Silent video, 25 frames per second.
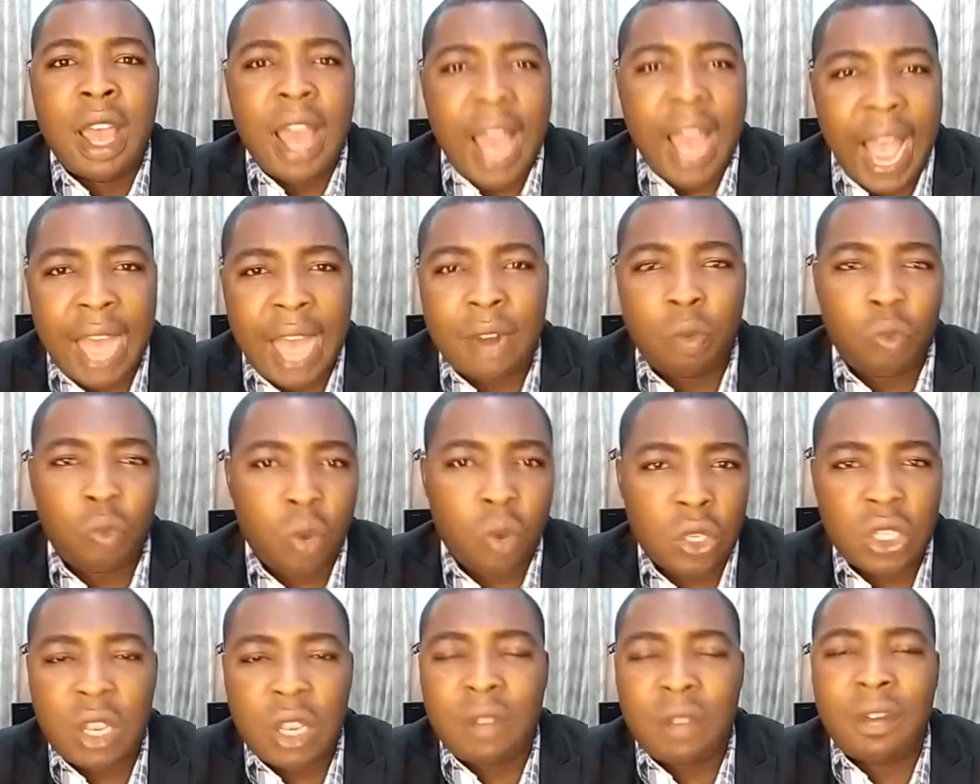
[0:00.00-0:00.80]
and
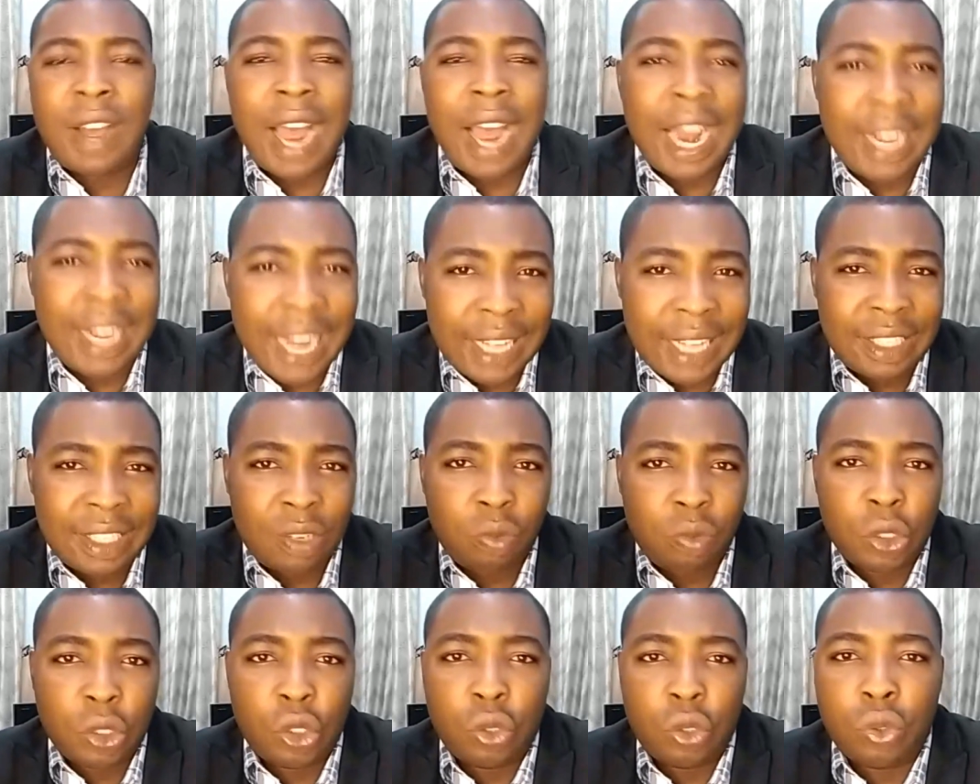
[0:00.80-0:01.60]
whatever, and that thing
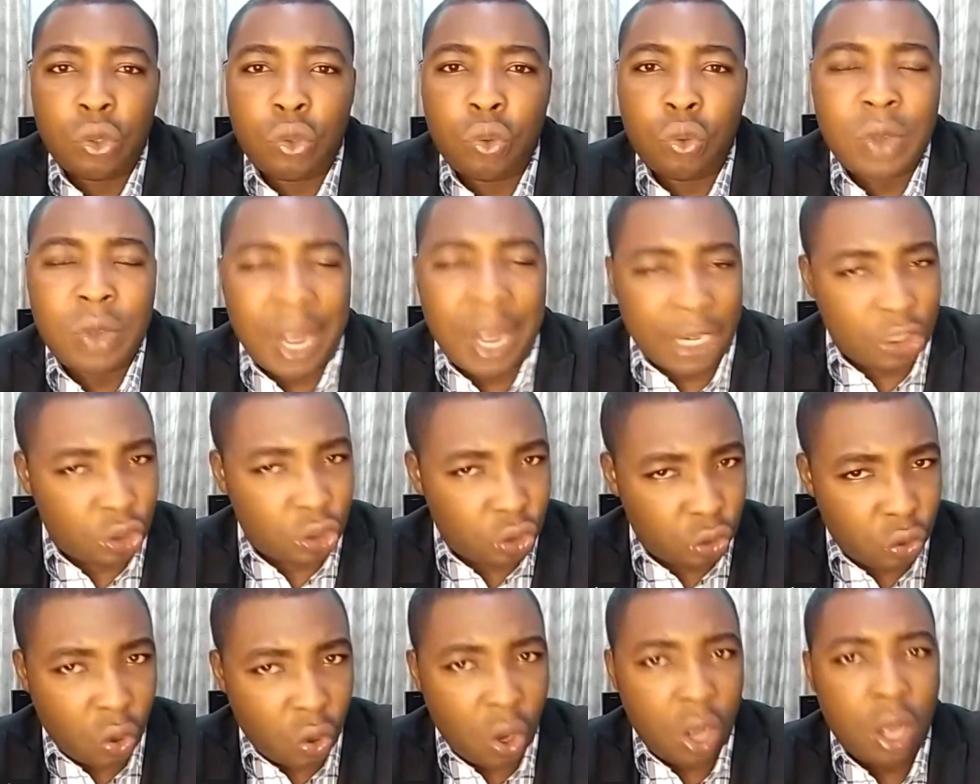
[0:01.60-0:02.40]
which you do, you're
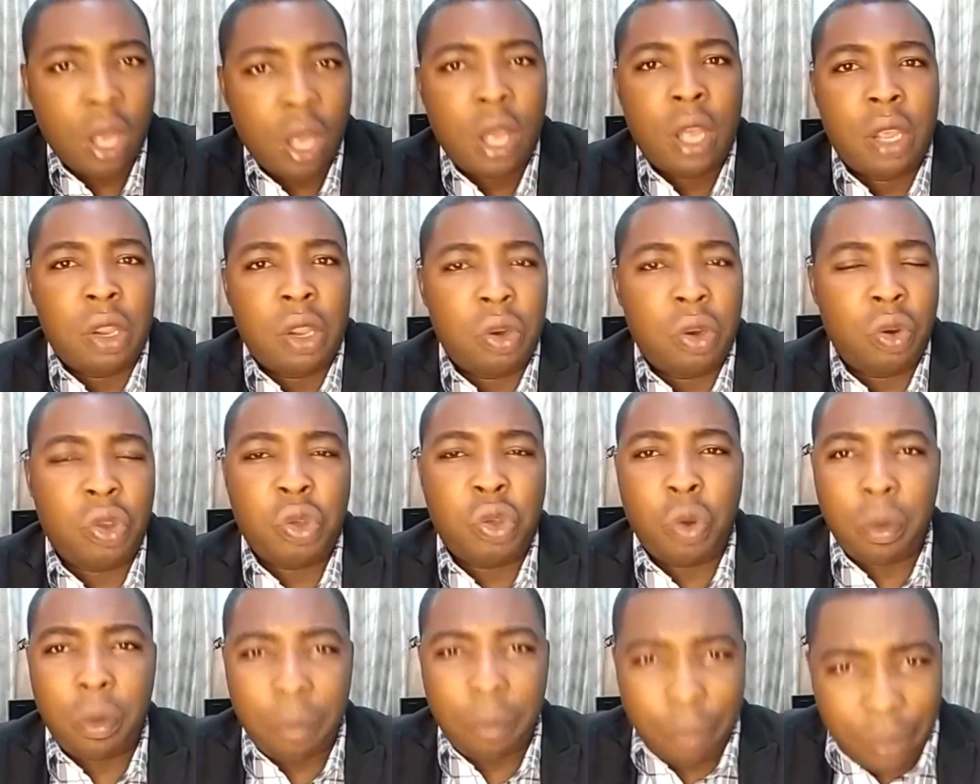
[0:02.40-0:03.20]
sure,
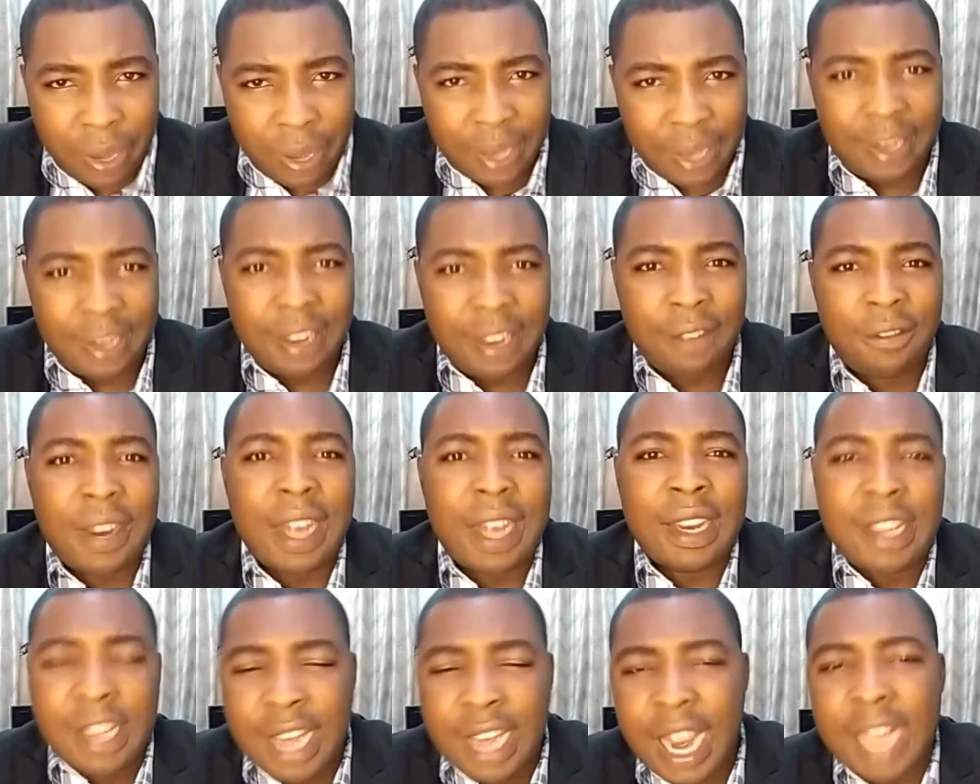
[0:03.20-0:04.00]
you believe
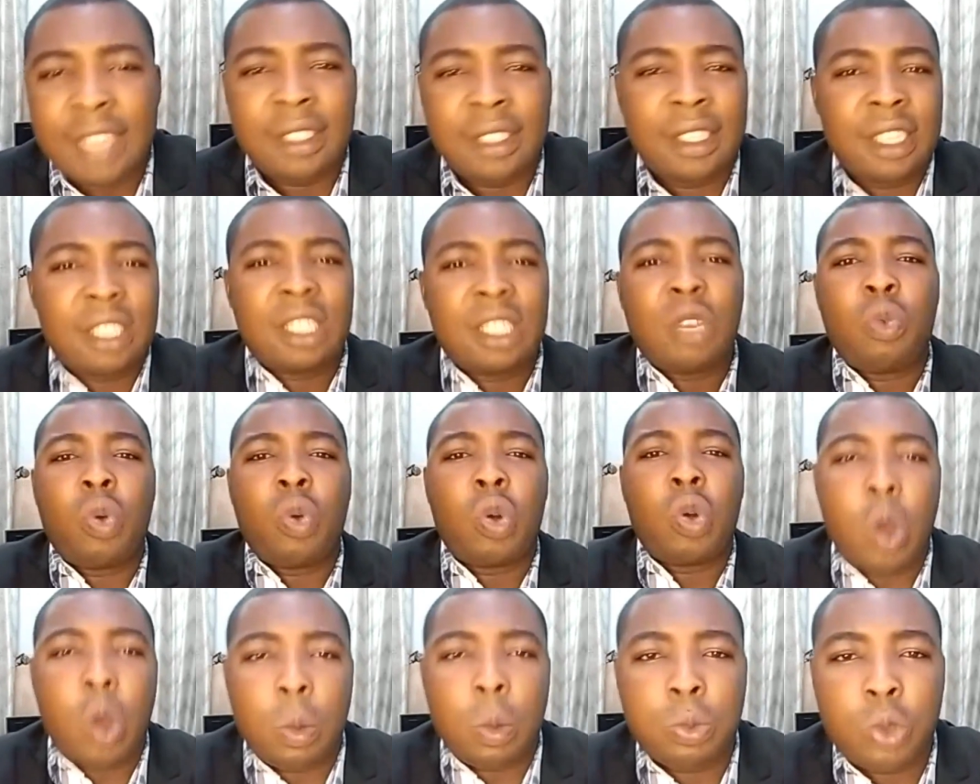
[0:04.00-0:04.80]
that yes, this thing will
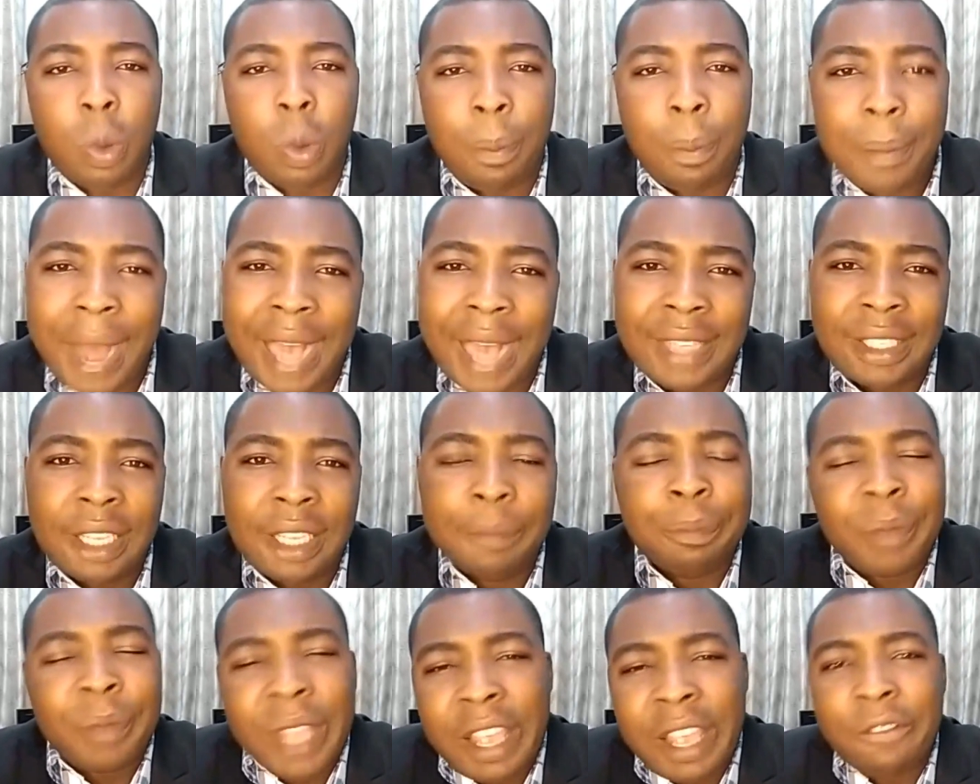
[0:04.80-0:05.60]
come to pass,
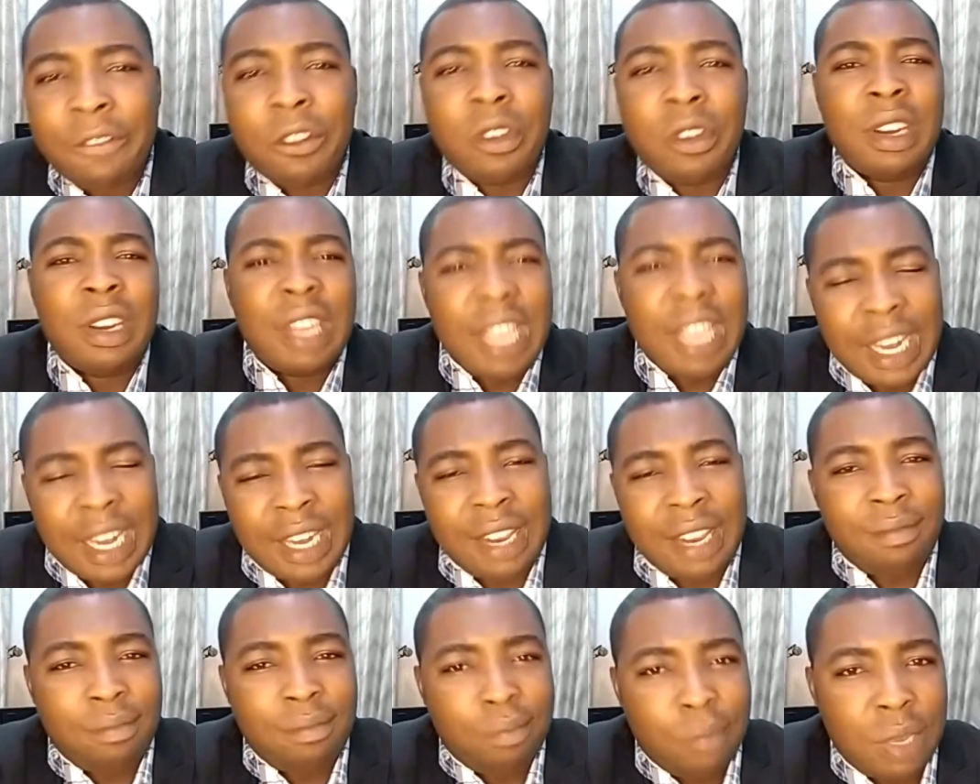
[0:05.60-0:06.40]
even in
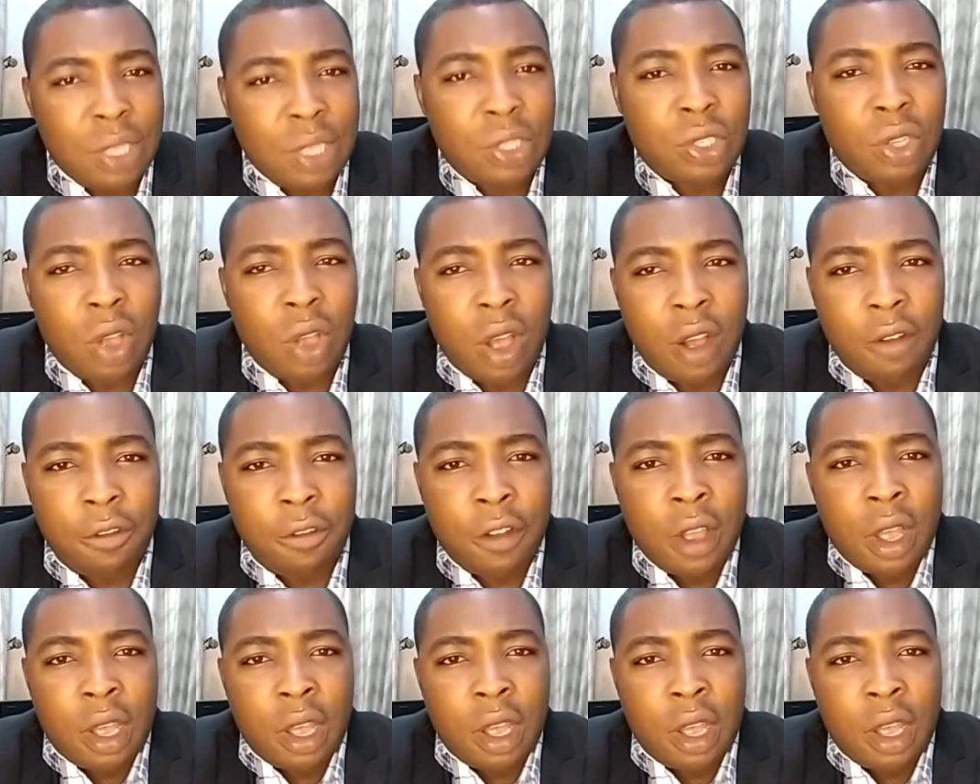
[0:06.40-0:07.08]
the midst of,